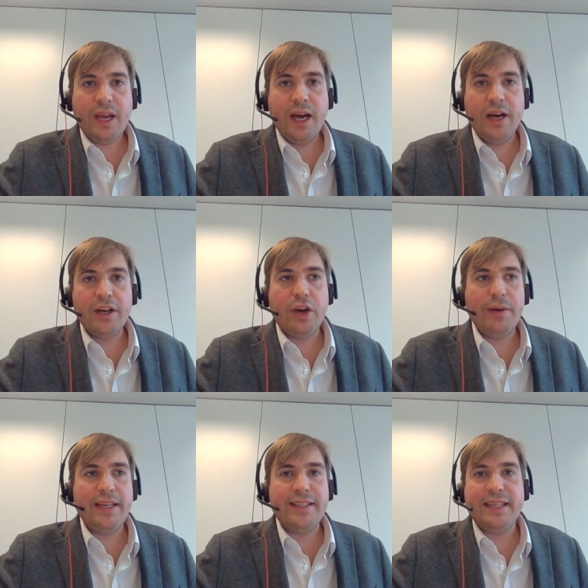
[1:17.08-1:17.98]
uh,
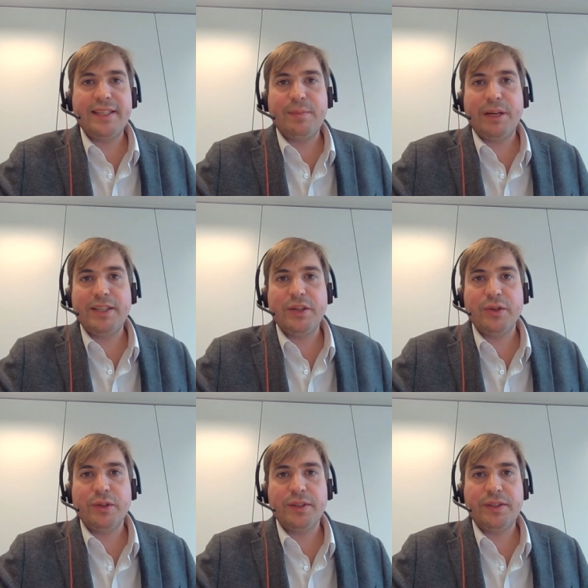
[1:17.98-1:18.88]
going into this
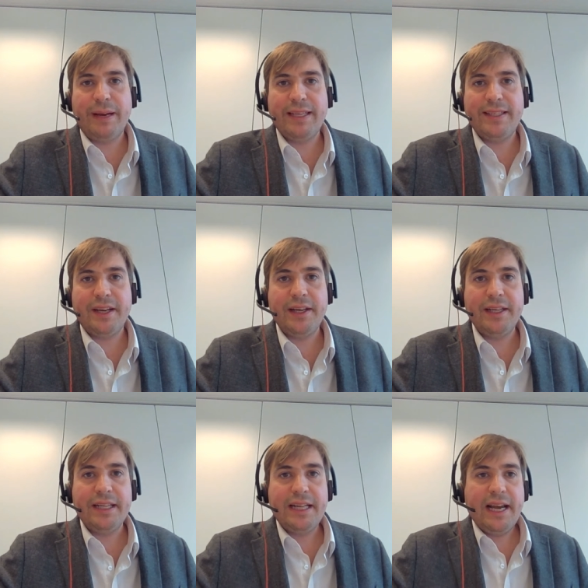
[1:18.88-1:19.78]
political semester.
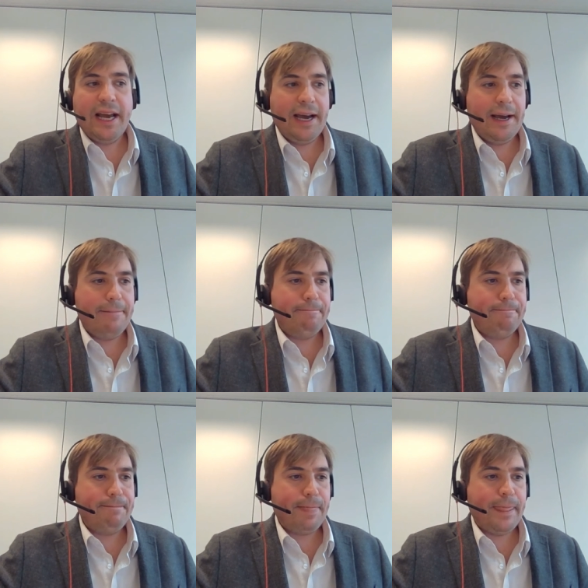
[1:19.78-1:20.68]

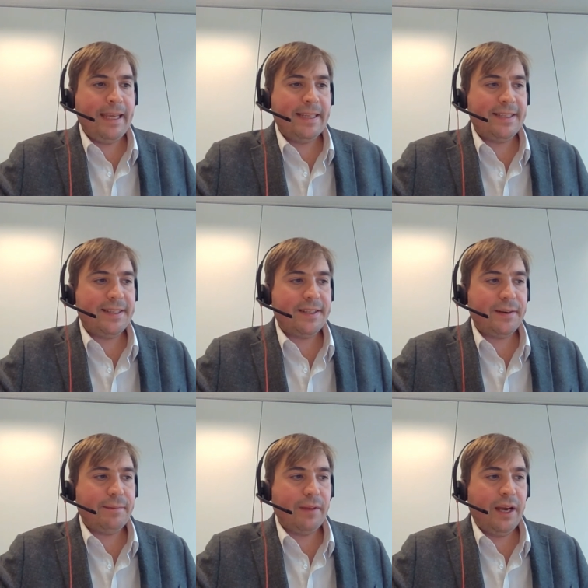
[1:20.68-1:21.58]
Um, it's
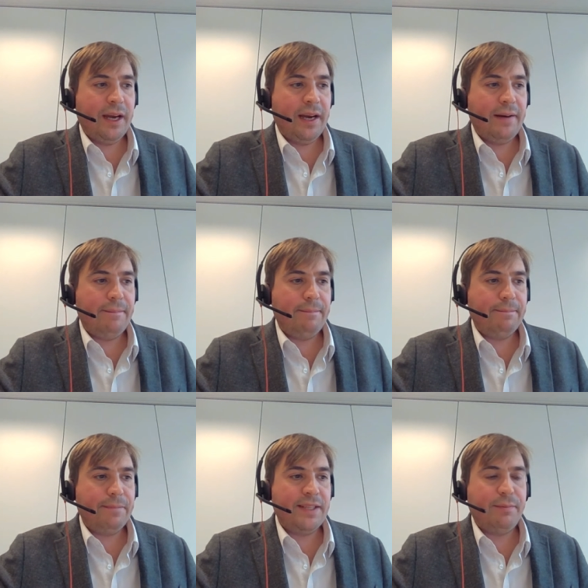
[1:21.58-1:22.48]
um,
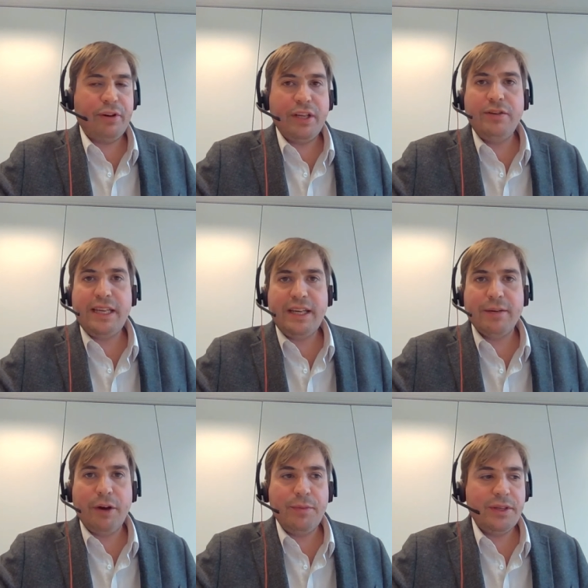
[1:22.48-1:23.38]
it's a pretty unique
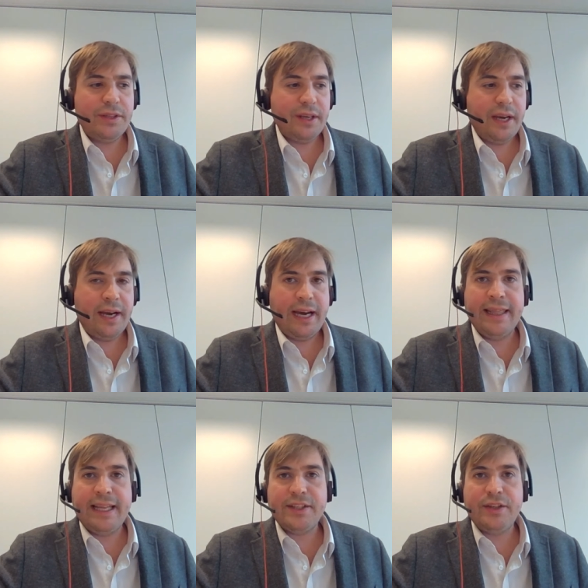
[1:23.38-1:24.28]
moment, uh,
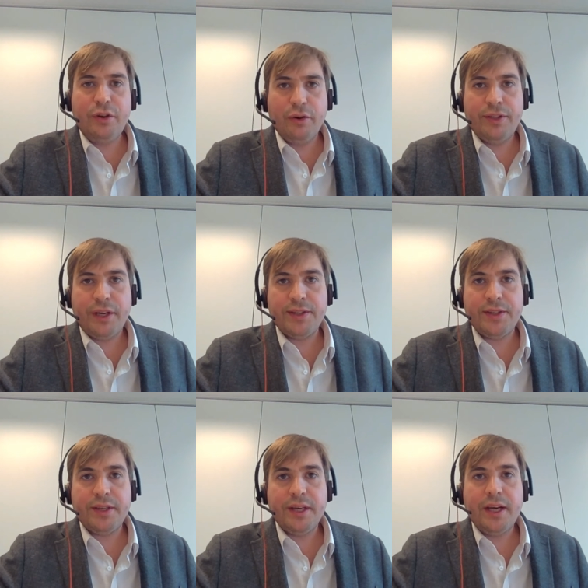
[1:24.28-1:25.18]
and that's not
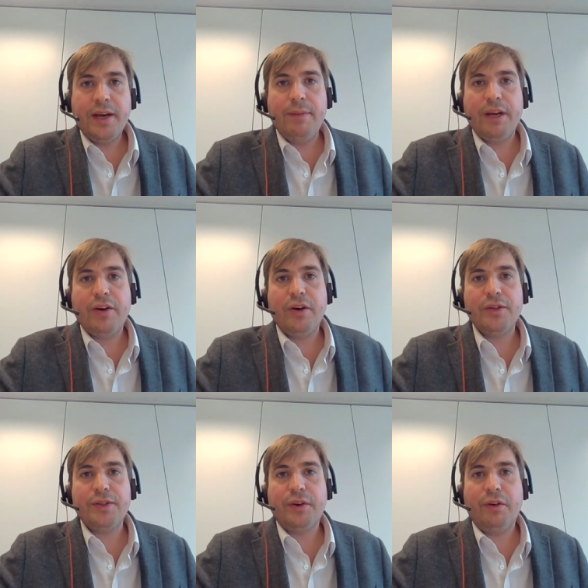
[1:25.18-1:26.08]
just
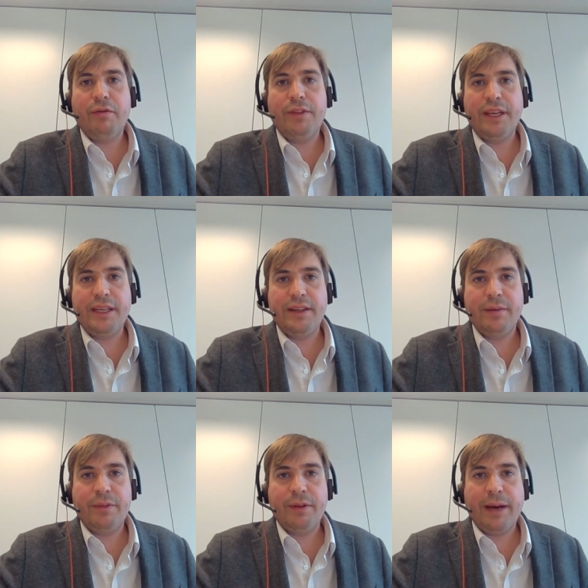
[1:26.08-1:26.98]
because of the
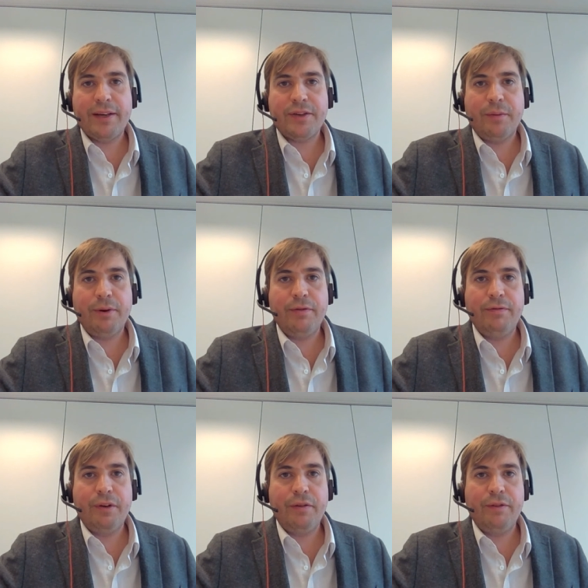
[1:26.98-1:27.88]
the, the backdrop of,
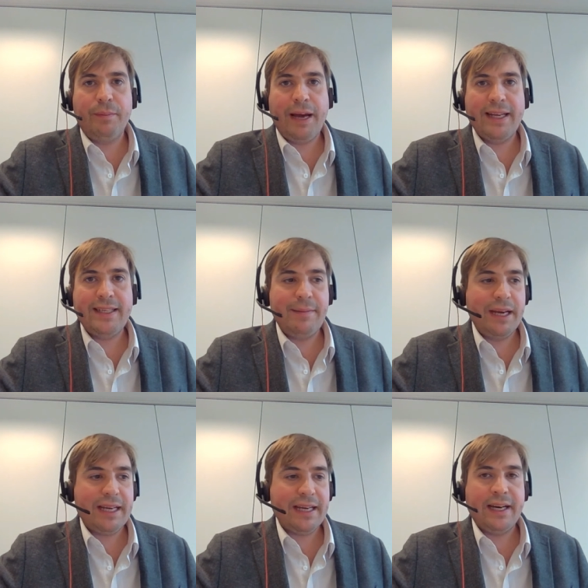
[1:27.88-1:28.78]
of the
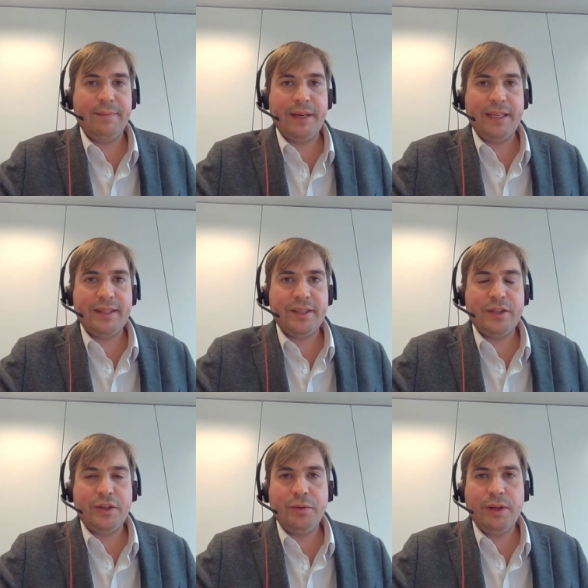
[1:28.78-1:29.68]
pandemic. Um, it's to
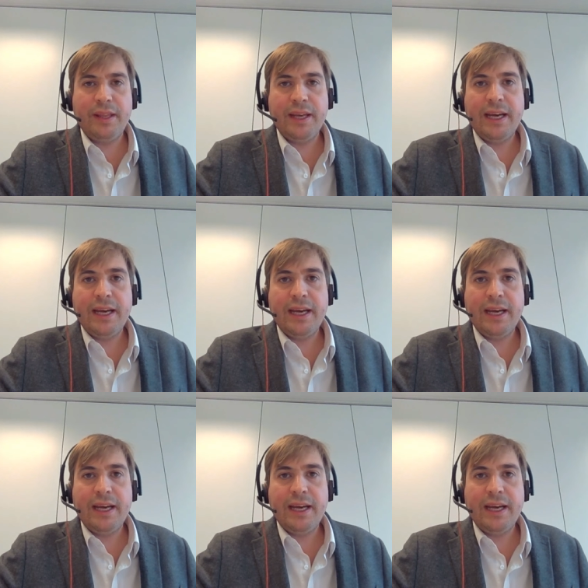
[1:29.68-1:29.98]
do with